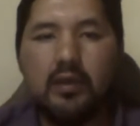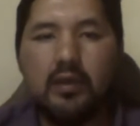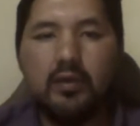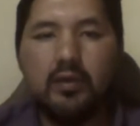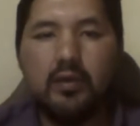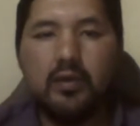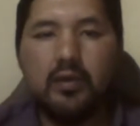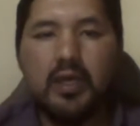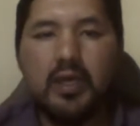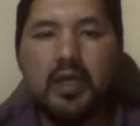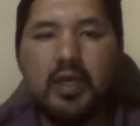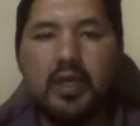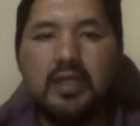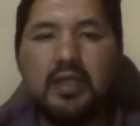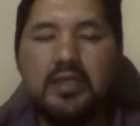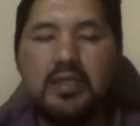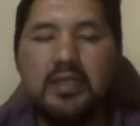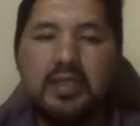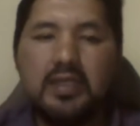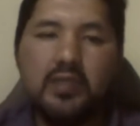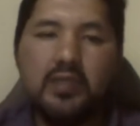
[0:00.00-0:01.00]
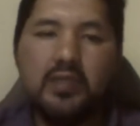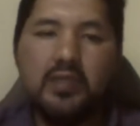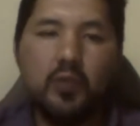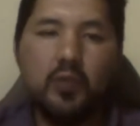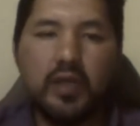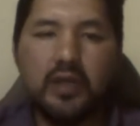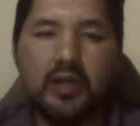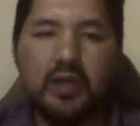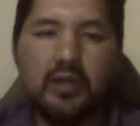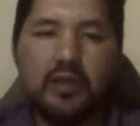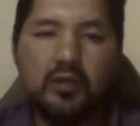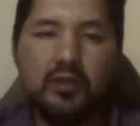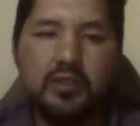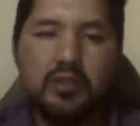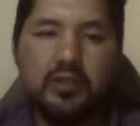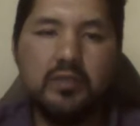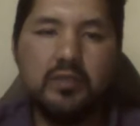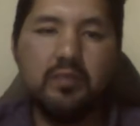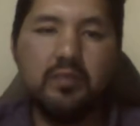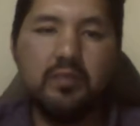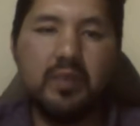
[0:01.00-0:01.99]
Okay, in this case, we are
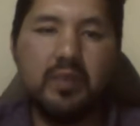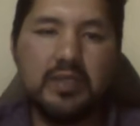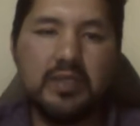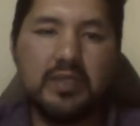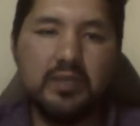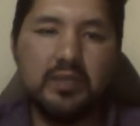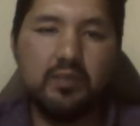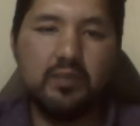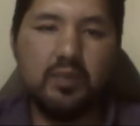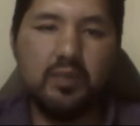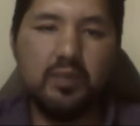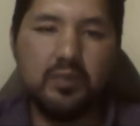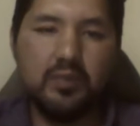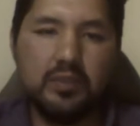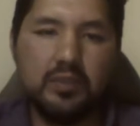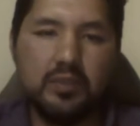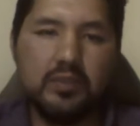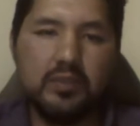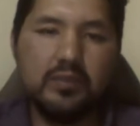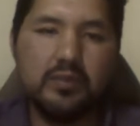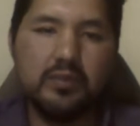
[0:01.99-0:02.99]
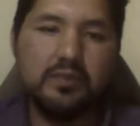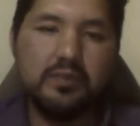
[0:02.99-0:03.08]
using passive voice.